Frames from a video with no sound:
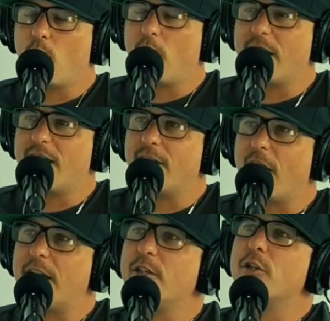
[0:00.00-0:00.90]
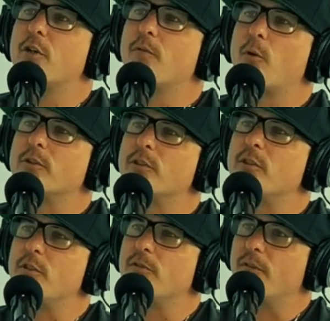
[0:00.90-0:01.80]
in your divorces,
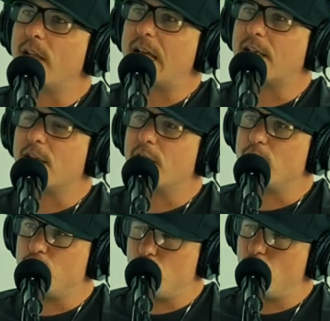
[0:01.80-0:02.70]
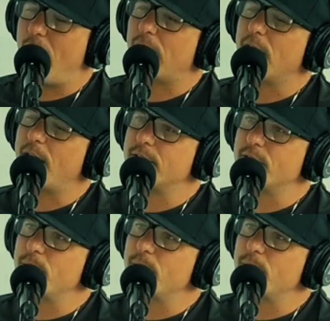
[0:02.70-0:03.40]
do you feel like you had a lot to do